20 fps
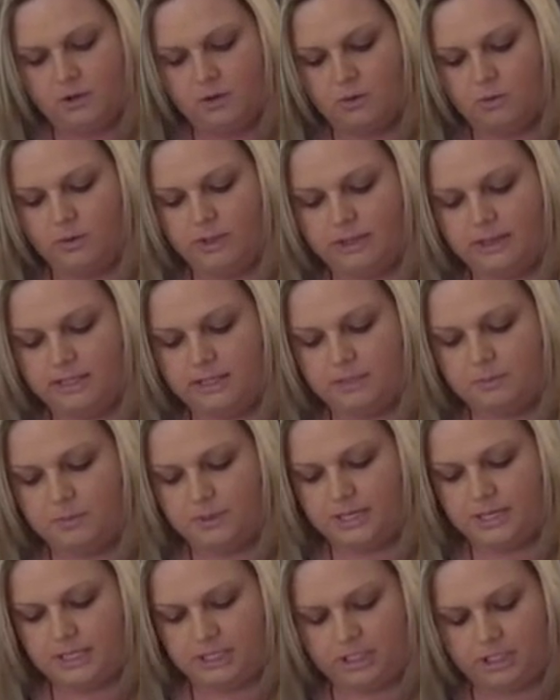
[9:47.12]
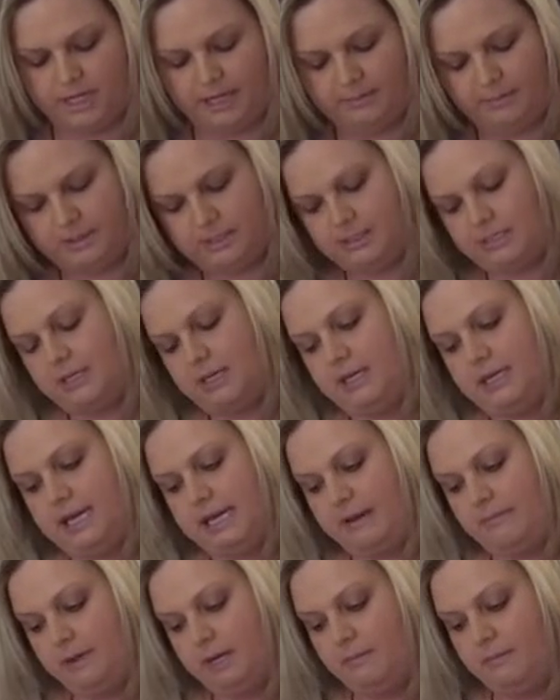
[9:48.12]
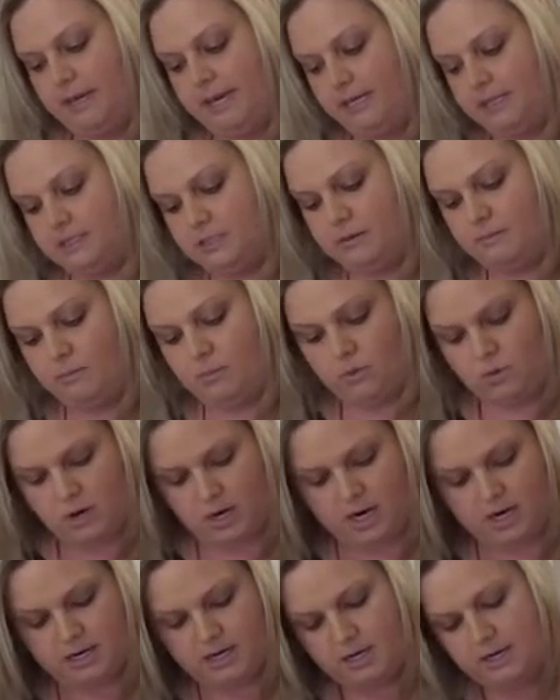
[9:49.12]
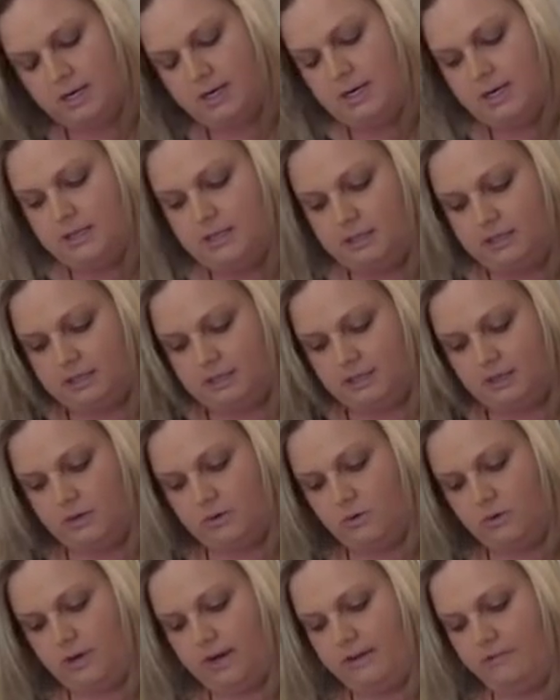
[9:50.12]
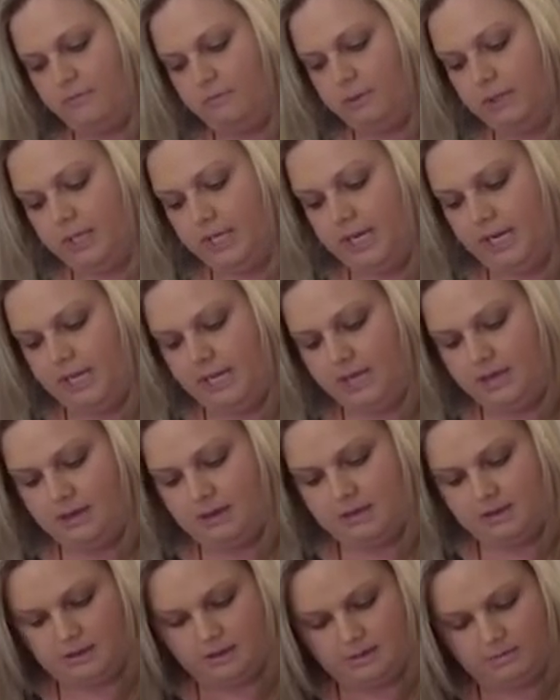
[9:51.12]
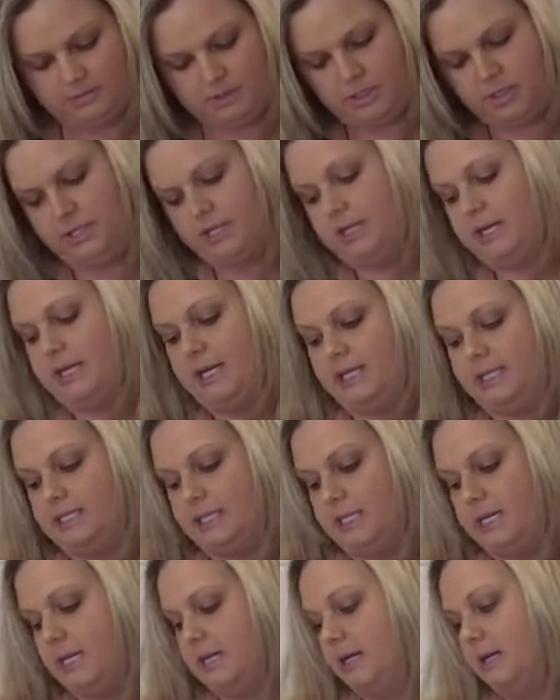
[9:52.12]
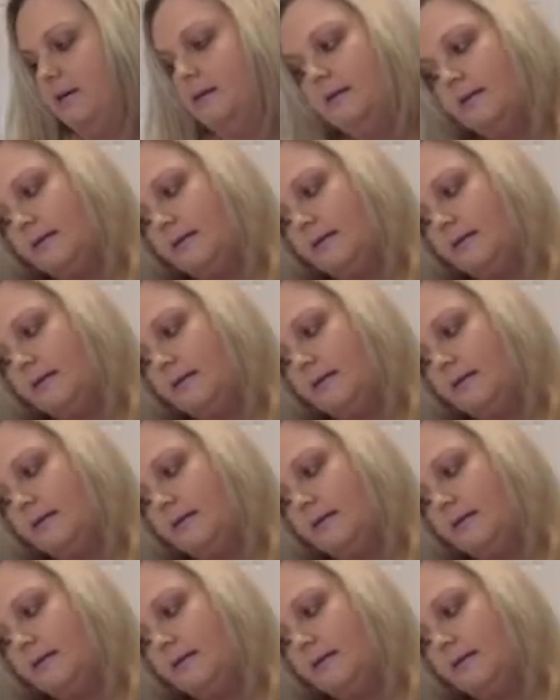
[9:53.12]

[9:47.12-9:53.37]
with these pita chips, and I'm gonna make some more, so we'll have plenty, but you get an idea.